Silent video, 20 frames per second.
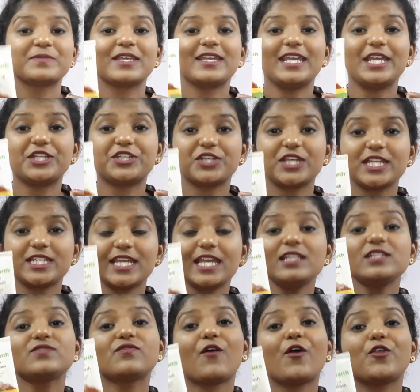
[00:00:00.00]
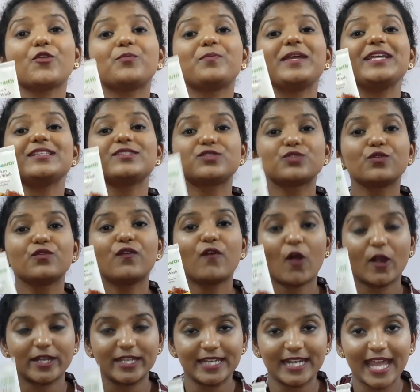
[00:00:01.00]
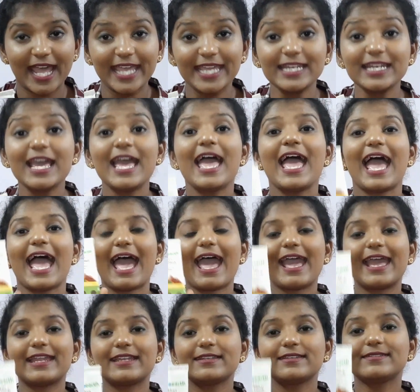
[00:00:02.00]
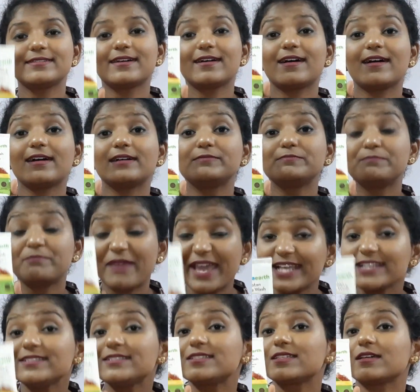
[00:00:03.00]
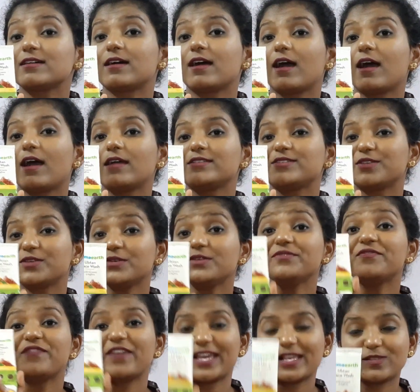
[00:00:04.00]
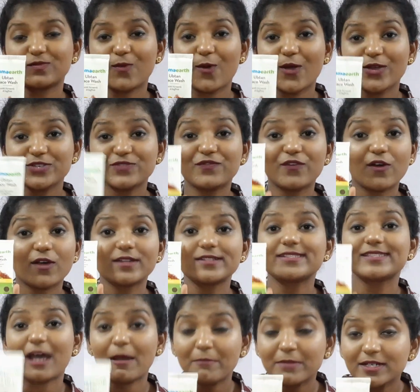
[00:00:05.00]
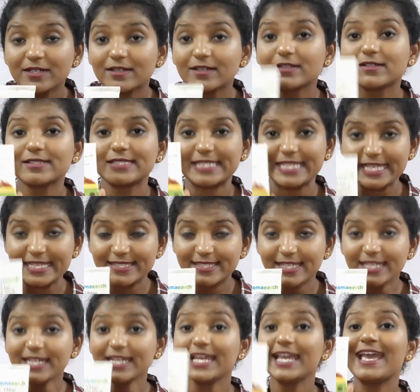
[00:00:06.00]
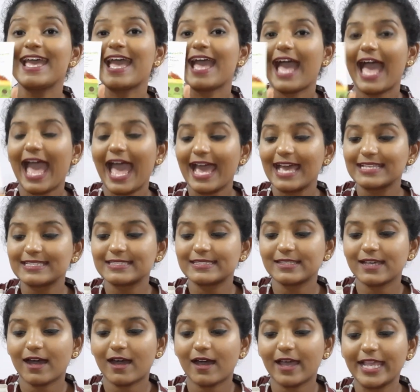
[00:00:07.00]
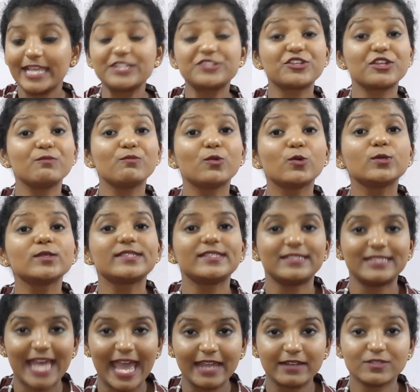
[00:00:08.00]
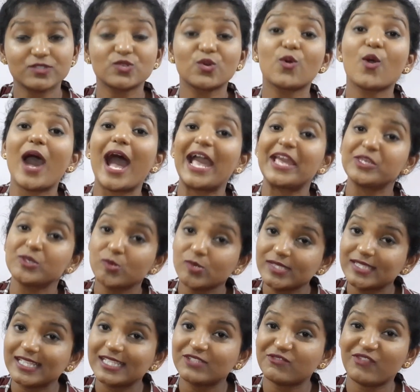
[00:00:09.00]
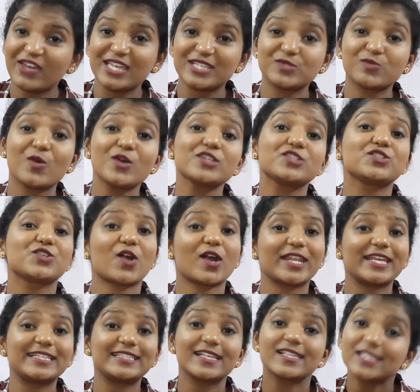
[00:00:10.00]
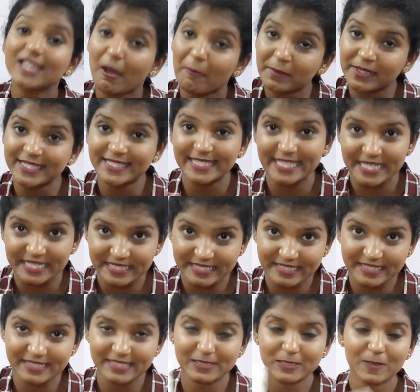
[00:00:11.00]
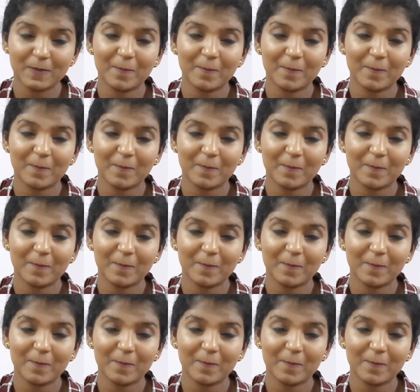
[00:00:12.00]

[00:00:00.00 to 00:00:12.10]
it retails for rupees 249 and best face wash for summer season as it removes tan. So I use this face wash during the summer seasons.